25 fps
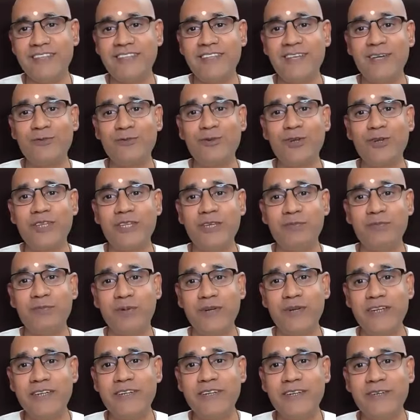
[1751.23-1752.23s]
Therefore, he
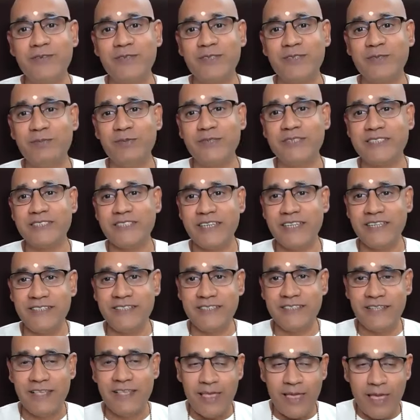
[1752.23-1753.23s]
pleaded with me
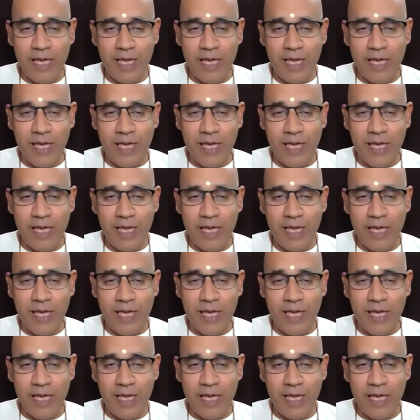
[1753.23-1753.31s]
saying,